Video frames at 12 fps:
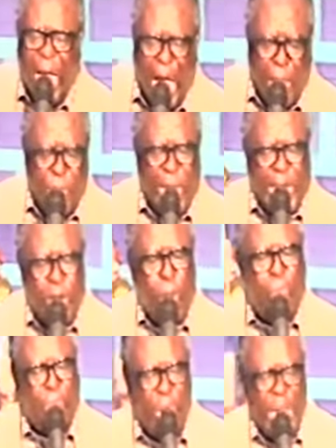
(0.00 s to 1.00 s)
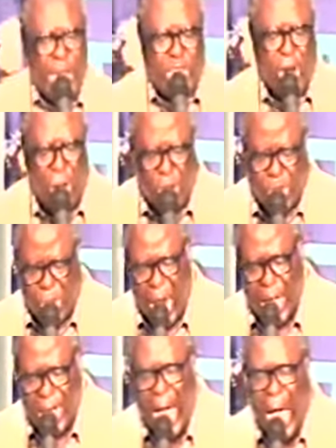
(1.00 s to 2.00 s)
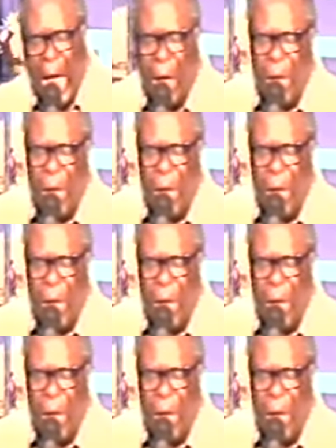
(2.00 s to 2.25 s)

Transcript: and begin to pray in tongues right now.